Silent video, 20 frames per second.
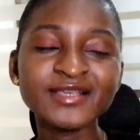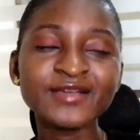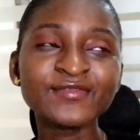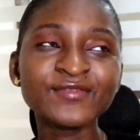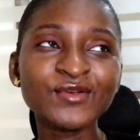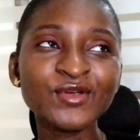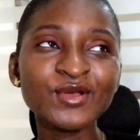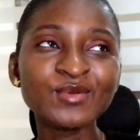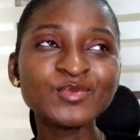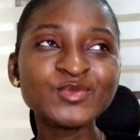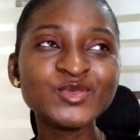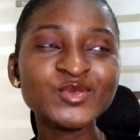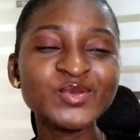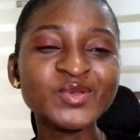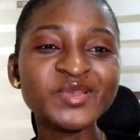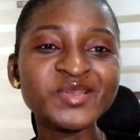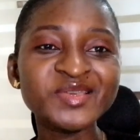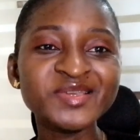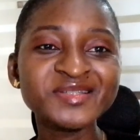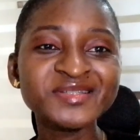I've come to
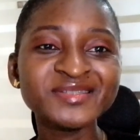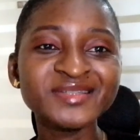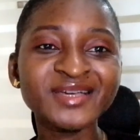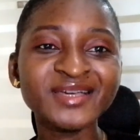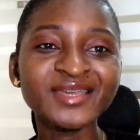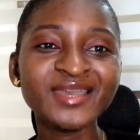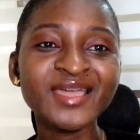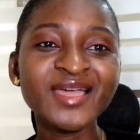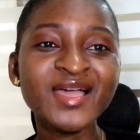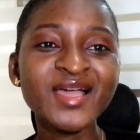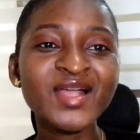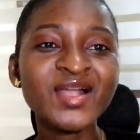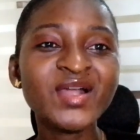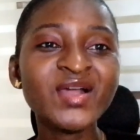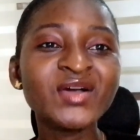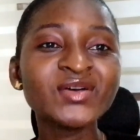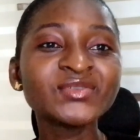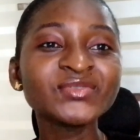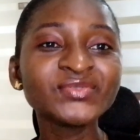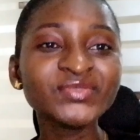learn that
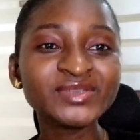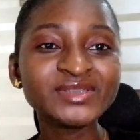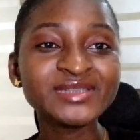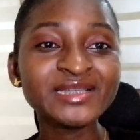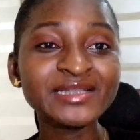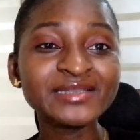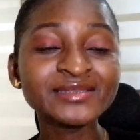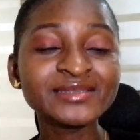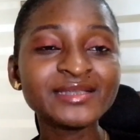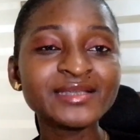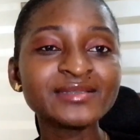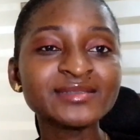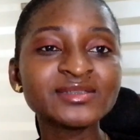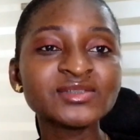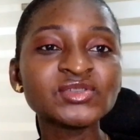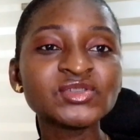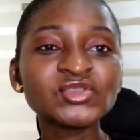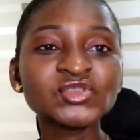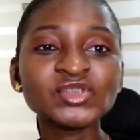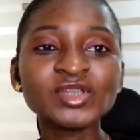confidence
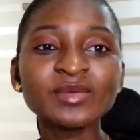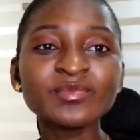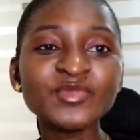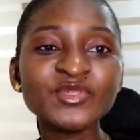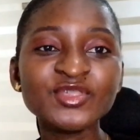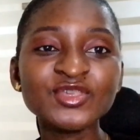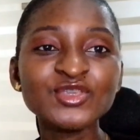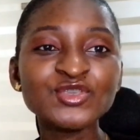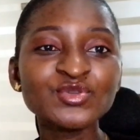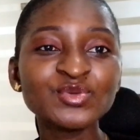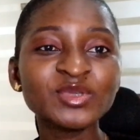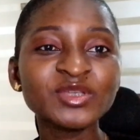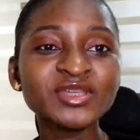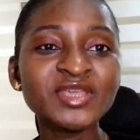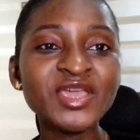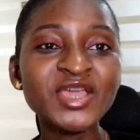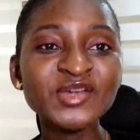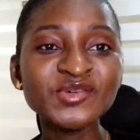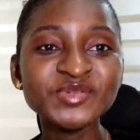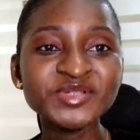isn't something you
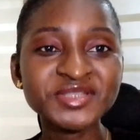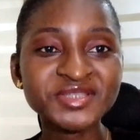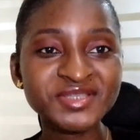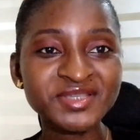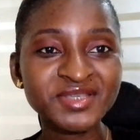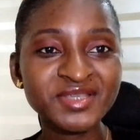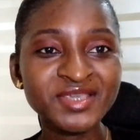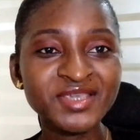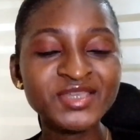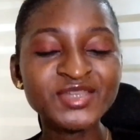inherit.